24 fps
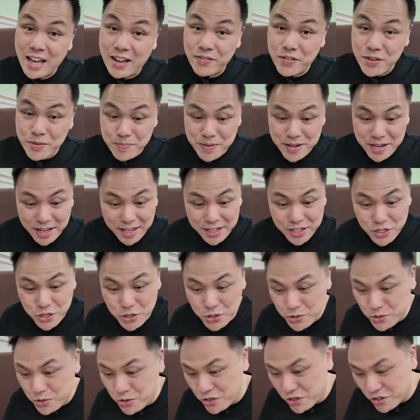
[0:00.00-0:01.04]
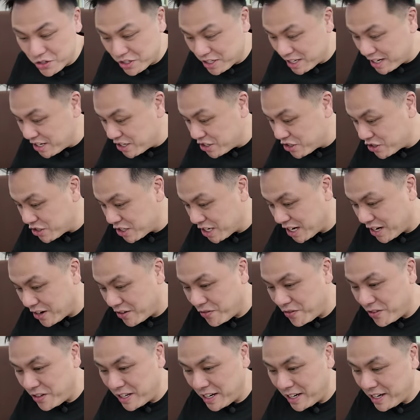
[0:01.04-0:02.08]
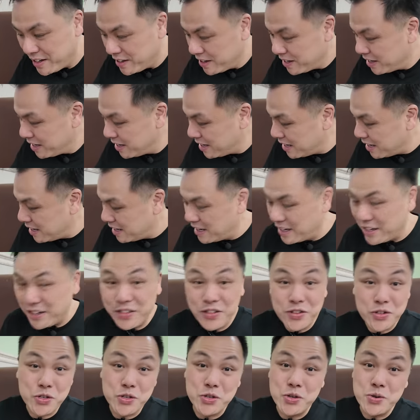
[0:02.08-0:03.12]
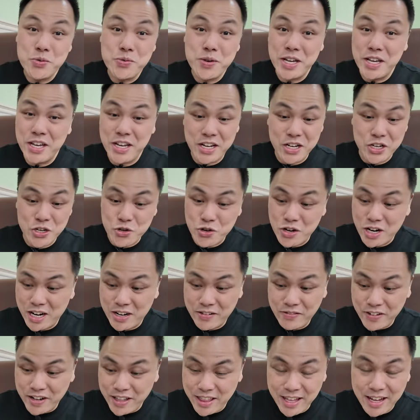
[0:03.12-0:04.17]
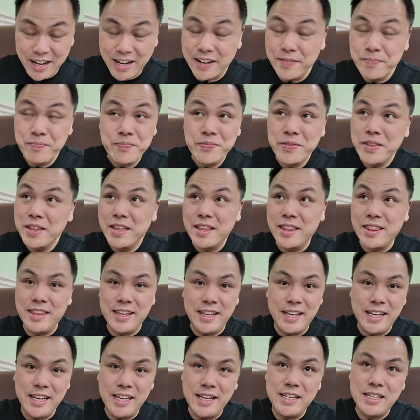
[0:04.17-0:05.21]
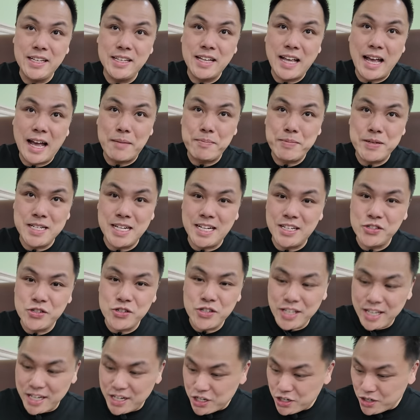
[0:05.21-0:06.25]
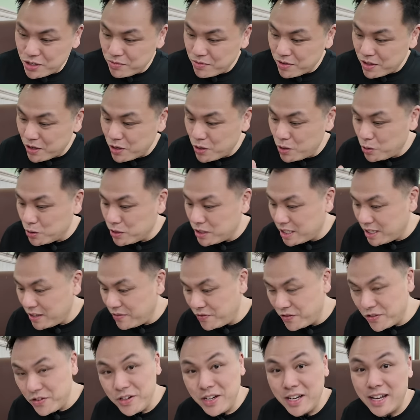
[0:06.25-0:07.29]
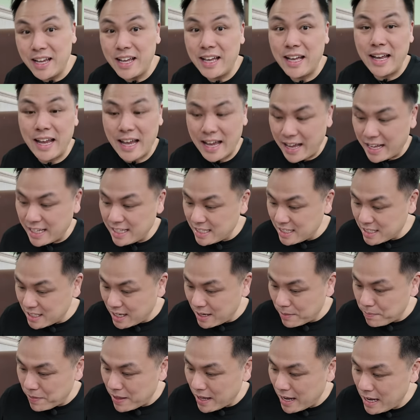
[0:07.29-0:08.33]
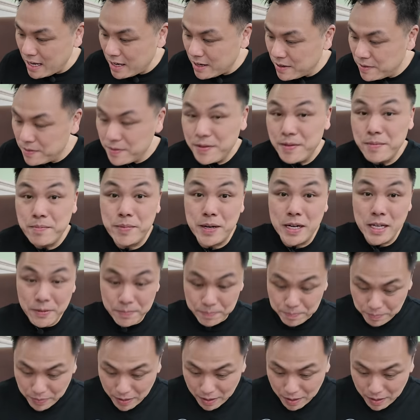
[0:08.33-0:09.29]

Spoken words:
have to pick and choose your stations carefully. There's no way you can try everything. The appetizer station with the cold seafood, I had to skip that. But